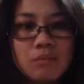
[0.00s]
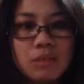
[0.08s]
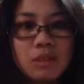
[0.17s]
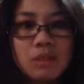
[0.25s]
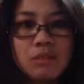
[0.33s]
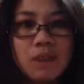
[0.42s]

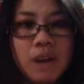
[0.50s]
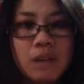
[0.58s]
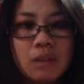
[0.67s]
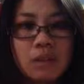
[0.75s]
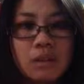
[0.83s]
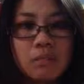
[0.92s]
really
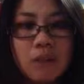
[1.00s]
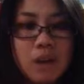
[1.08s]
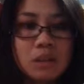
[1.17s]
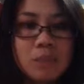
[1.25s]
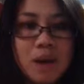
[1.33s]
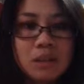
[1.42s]
found a
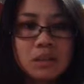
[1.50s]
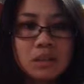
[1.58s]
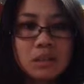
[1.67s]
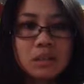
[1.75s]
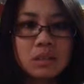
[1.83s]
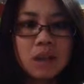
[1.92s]
mouse pad
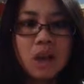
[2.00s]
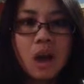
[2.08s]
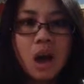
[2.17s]
since.